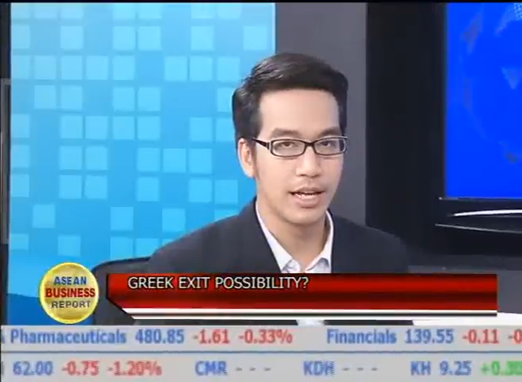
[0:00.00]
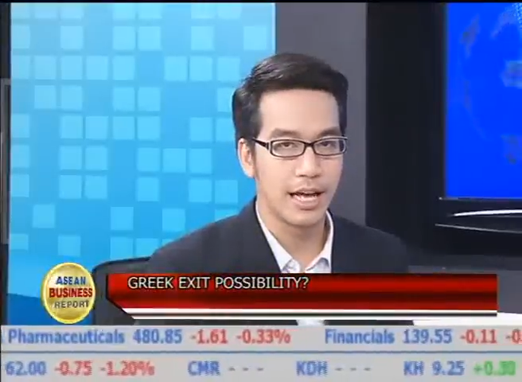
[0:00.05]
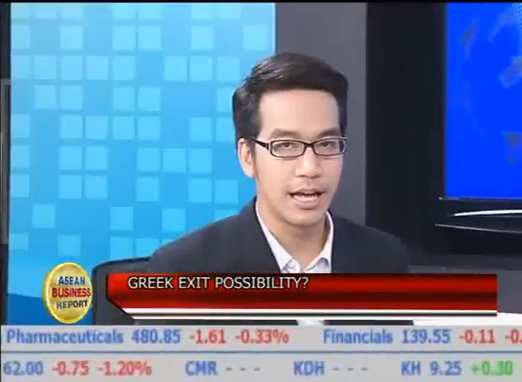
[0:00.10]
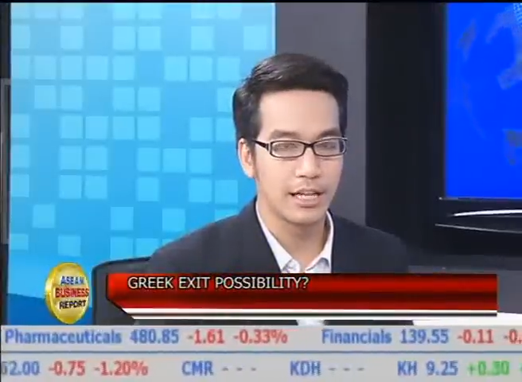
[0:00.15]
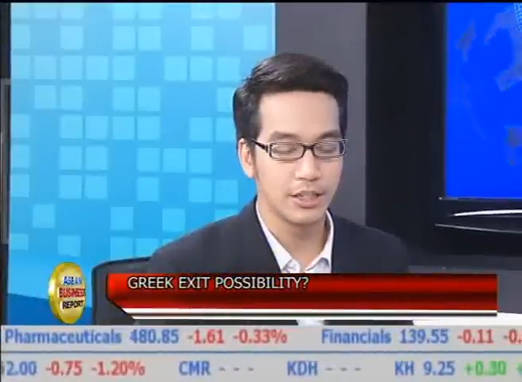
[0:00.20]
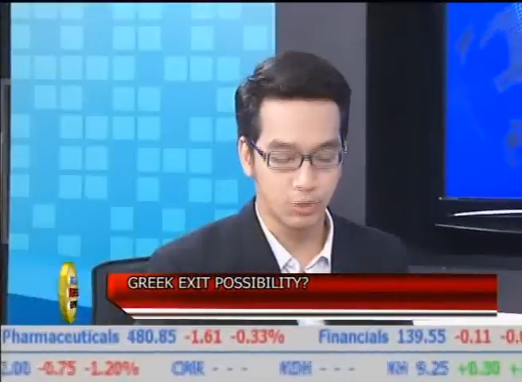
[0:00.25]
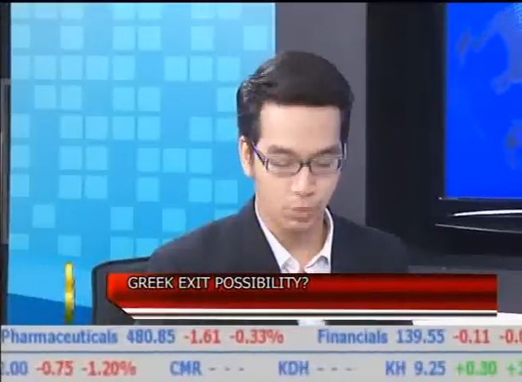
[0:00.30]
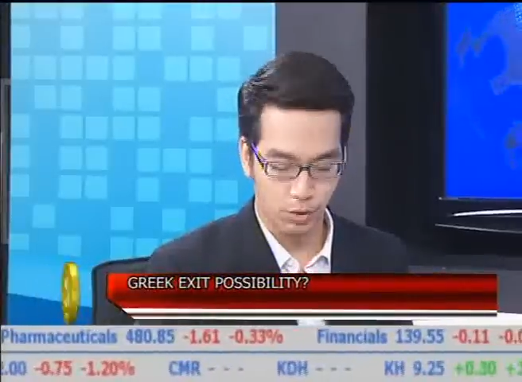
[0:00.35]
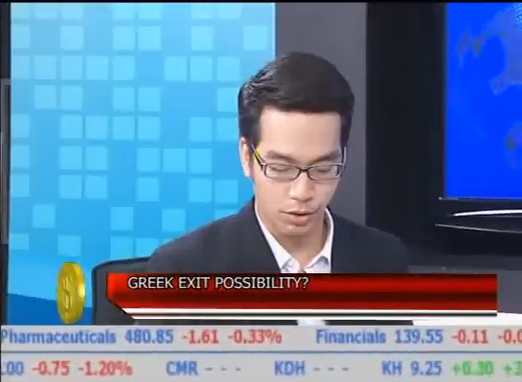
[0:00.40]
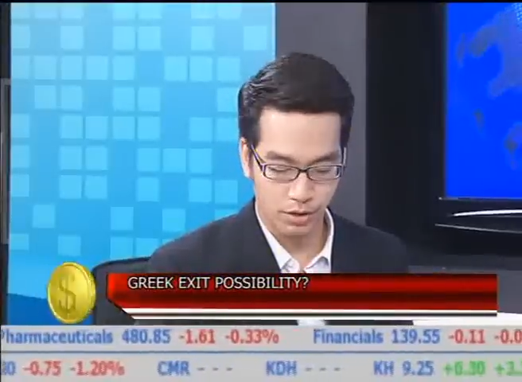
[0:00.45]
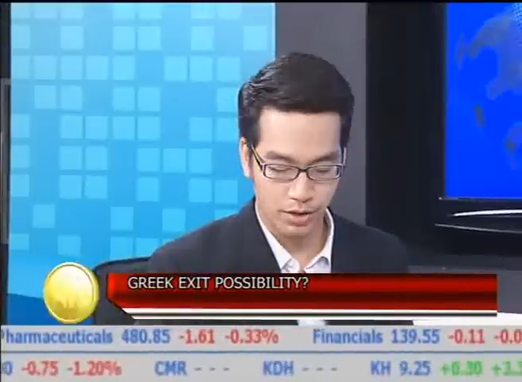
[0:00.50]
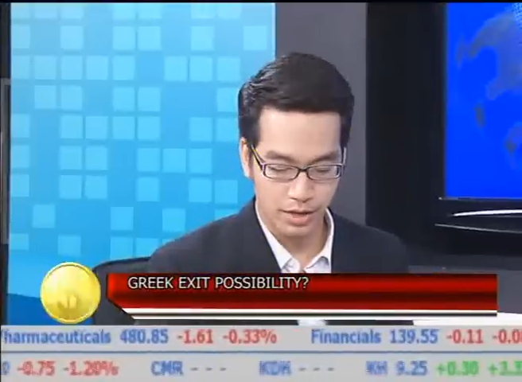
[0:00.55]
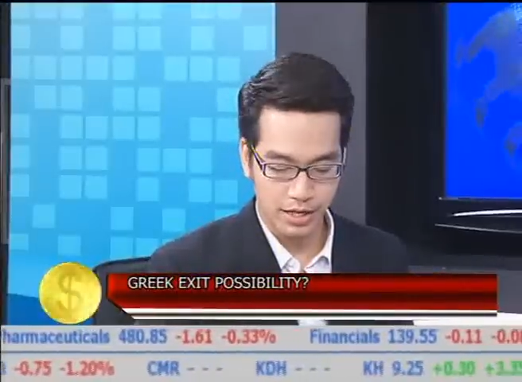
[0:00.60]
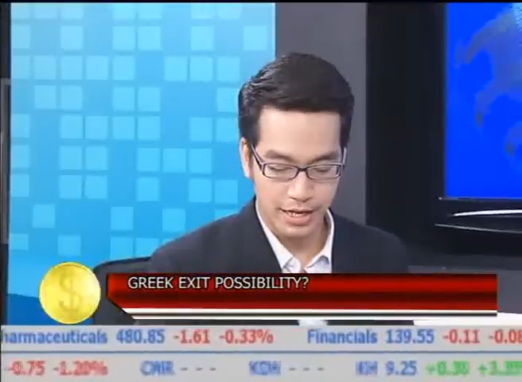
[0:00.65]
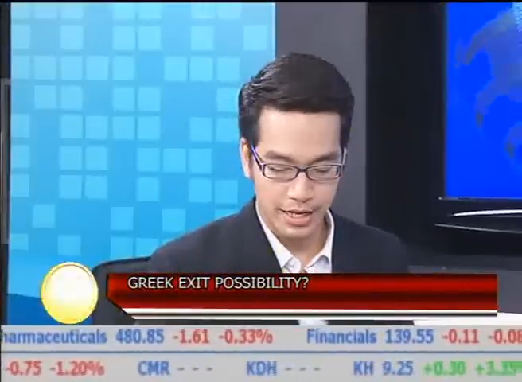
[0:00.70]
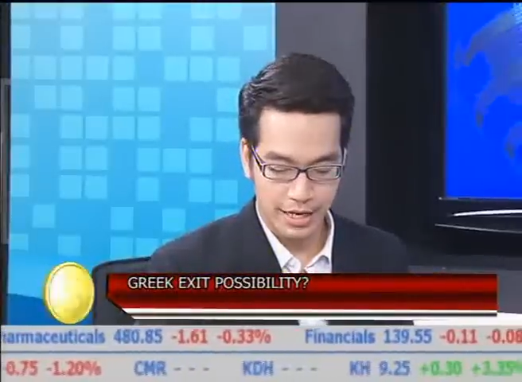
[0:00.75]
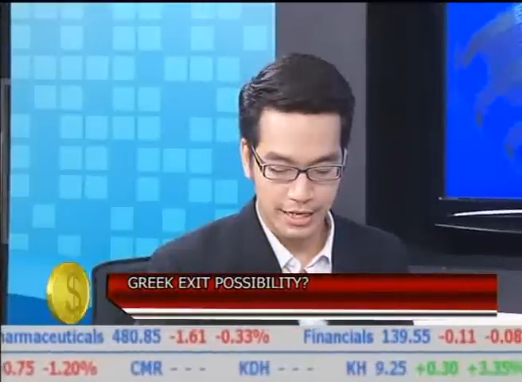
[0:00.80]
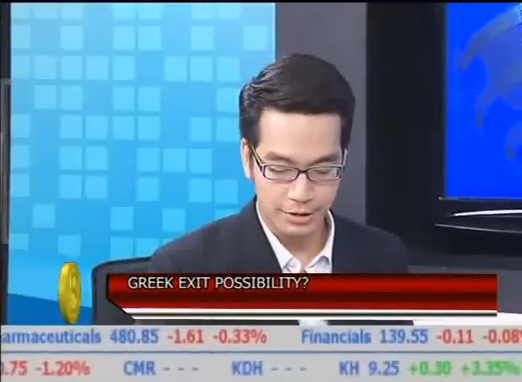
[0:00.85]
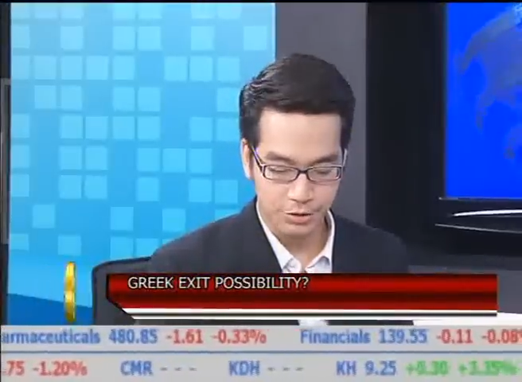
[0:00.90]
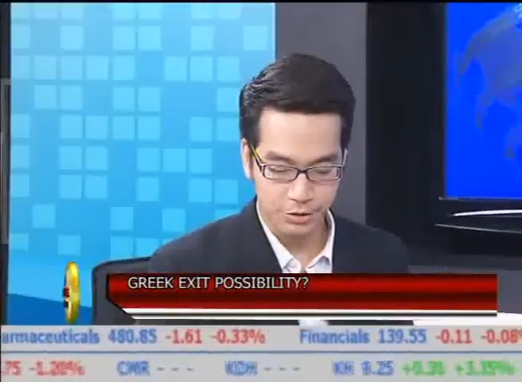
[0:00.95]
as well
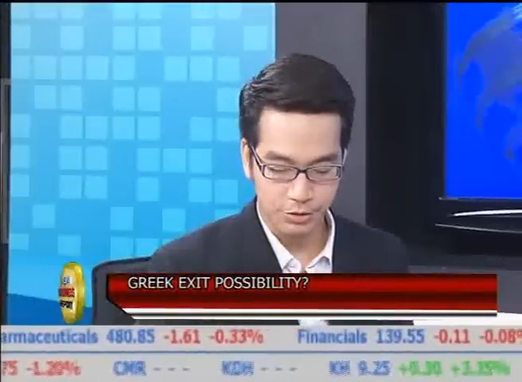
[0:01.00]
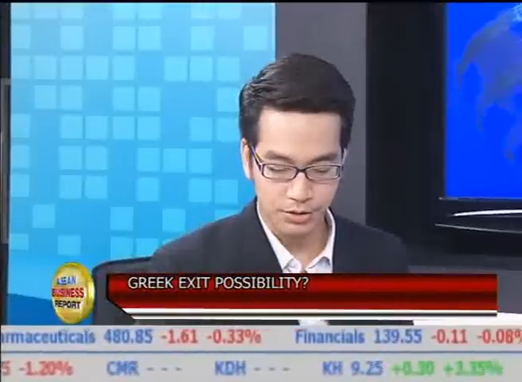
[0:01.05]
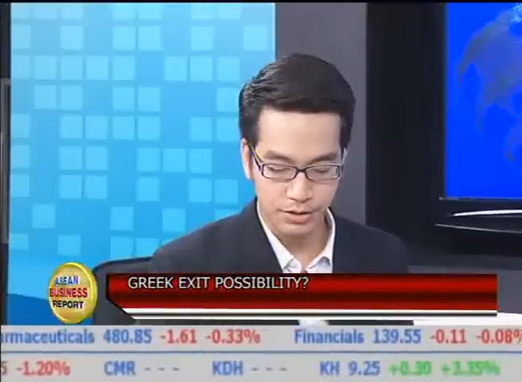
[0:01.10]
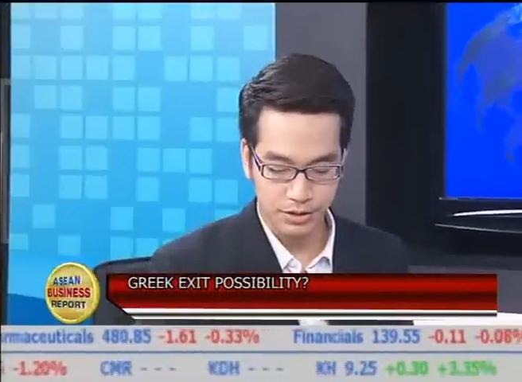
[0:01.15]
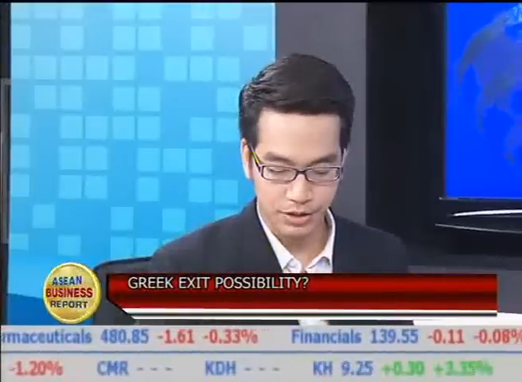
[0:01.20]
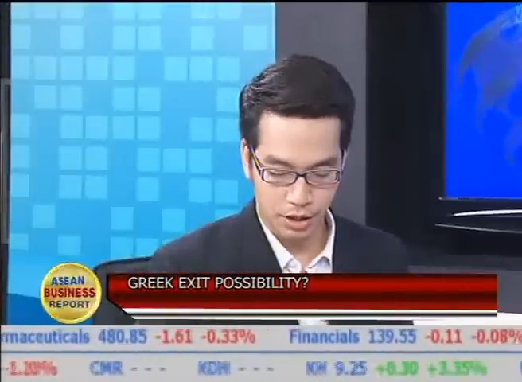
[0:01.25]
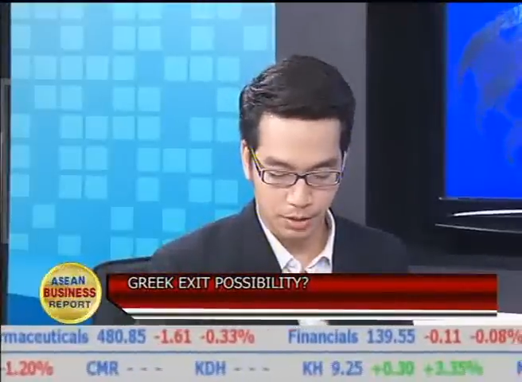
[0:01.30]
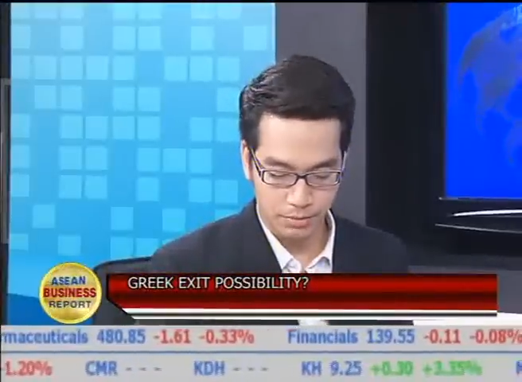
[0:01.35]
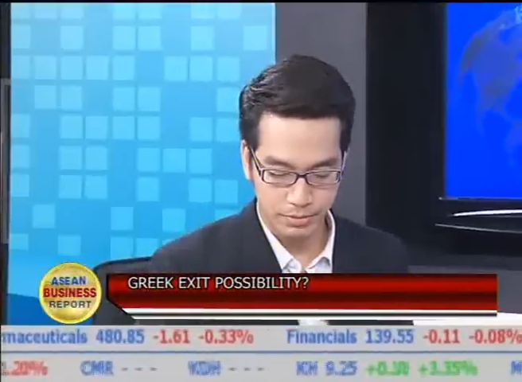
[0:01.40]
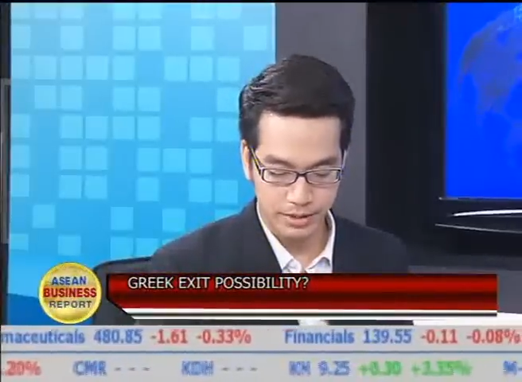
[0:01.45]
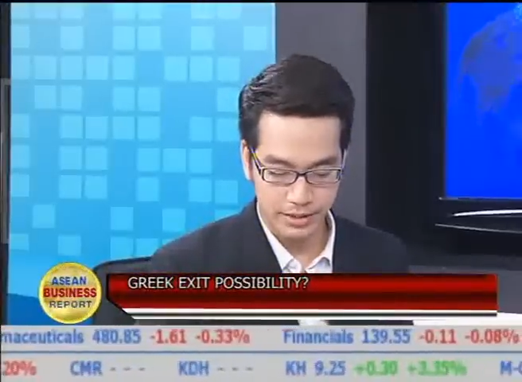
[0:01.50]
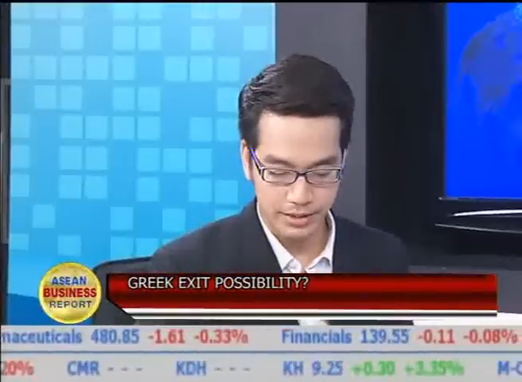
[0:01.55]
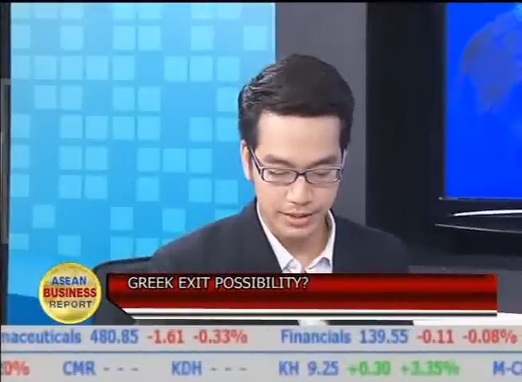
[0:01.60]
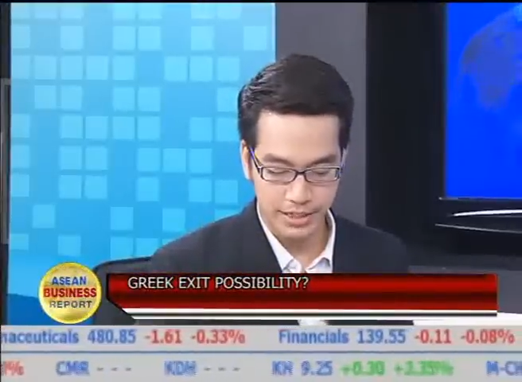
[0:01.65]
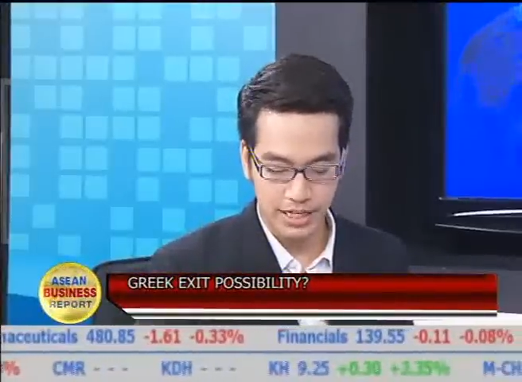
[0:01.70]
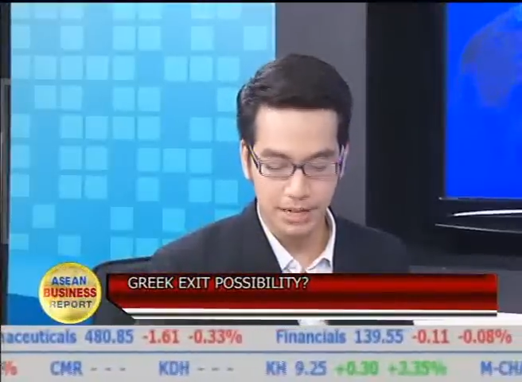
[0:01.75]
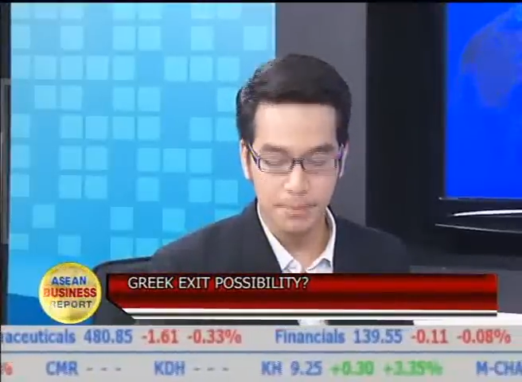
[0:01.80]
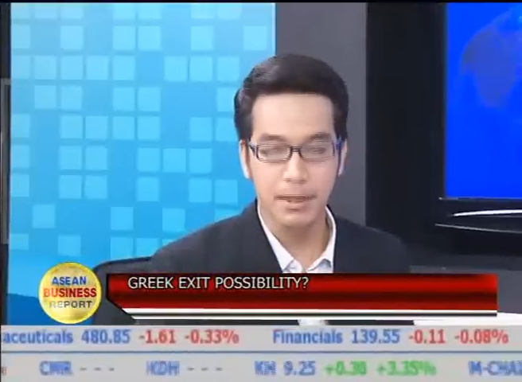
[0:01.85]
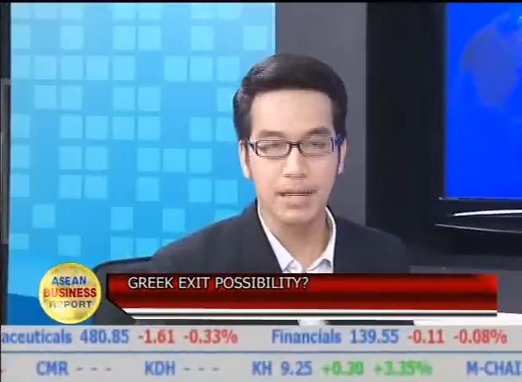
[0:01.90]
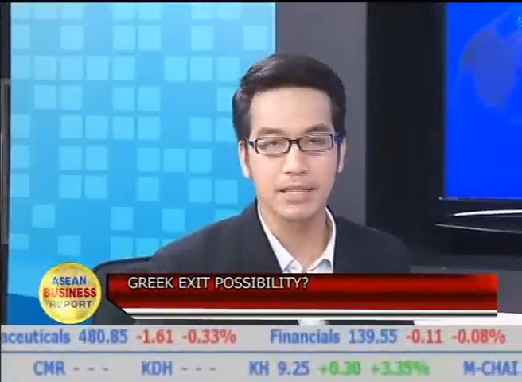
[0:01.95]
as Kopsith
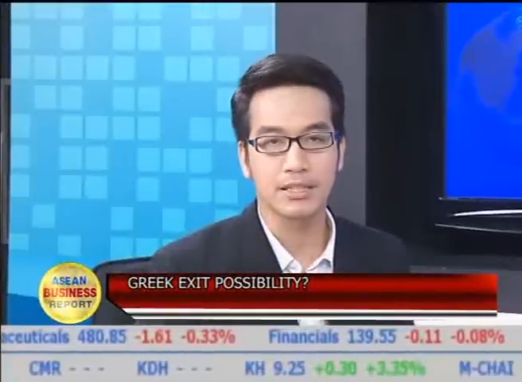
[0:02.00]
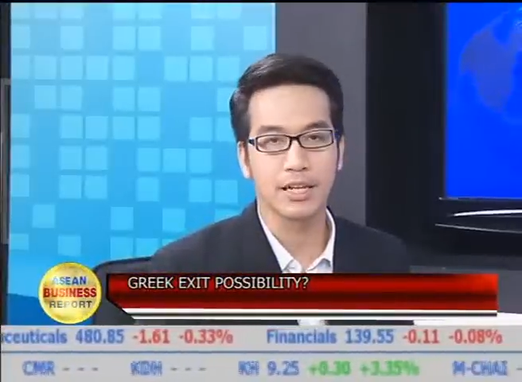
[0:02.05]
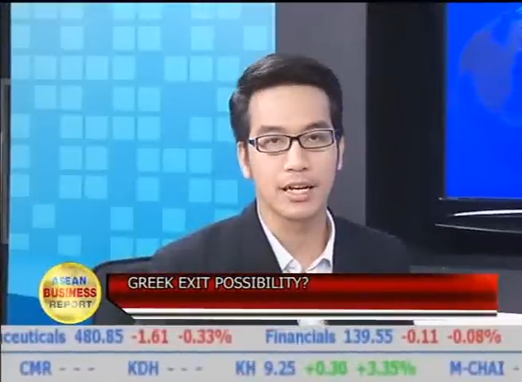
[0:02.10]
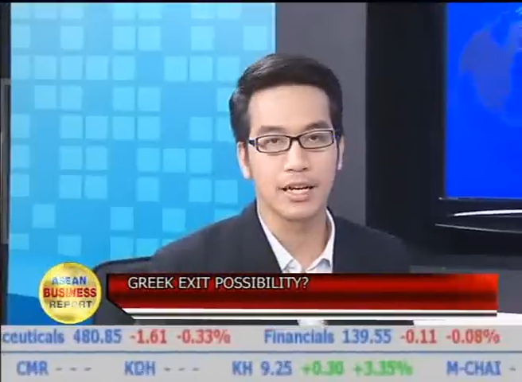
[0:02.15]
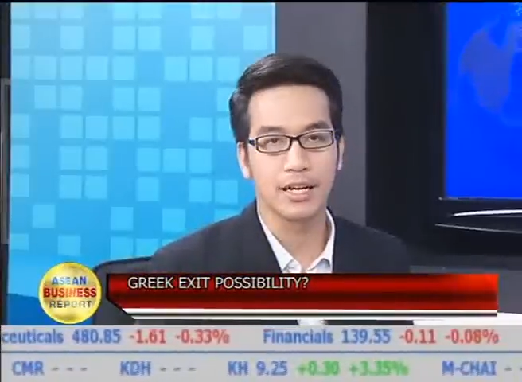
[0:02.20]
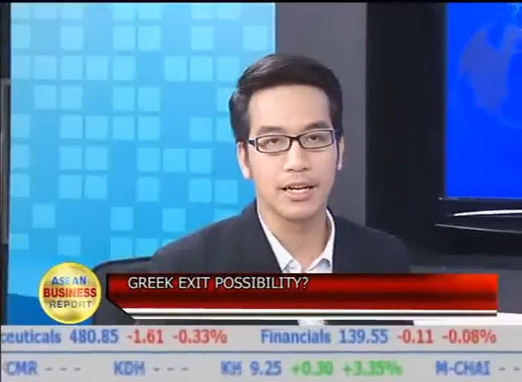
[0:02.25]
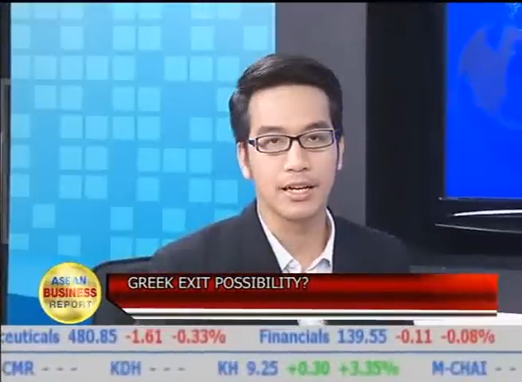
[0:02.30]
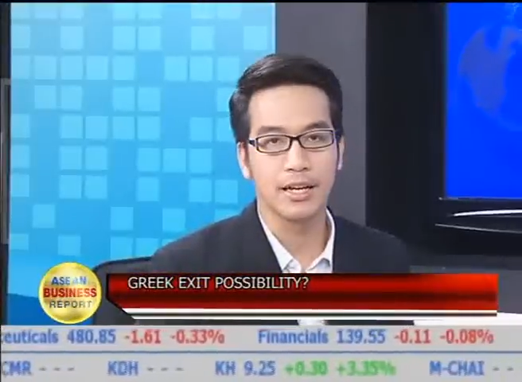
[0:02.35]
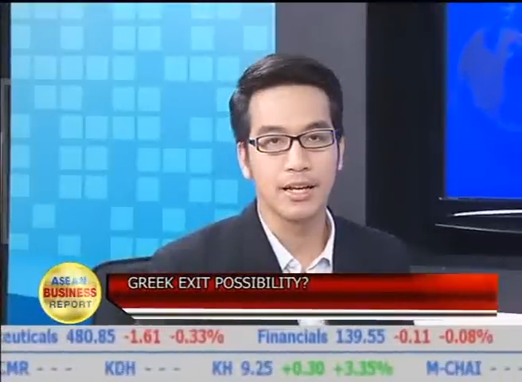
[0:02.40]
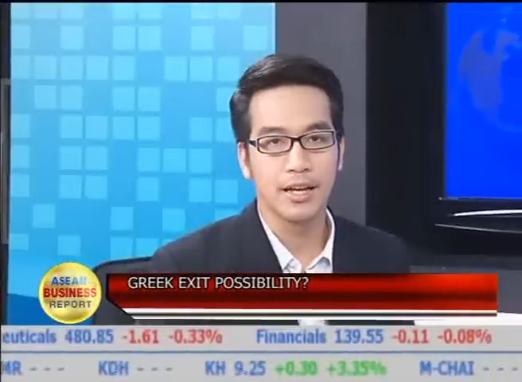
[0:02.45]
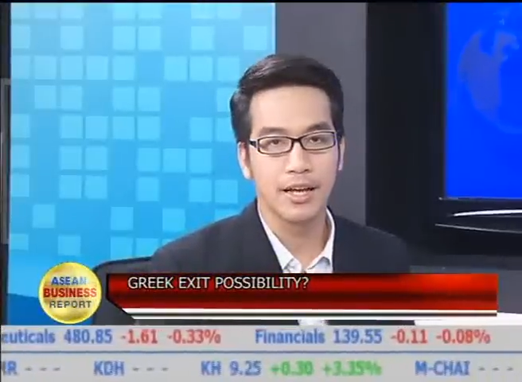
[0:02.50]
Silpachai,